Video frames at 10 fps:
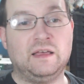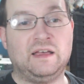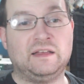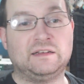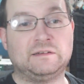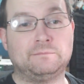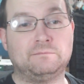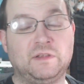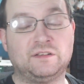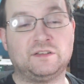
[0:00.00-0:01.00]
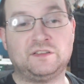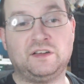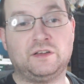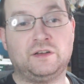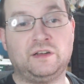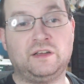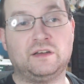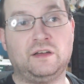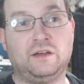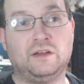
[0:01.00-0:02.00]
And as I said earlier,
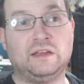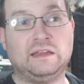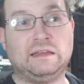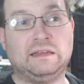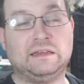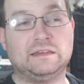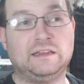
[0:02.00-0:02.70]
I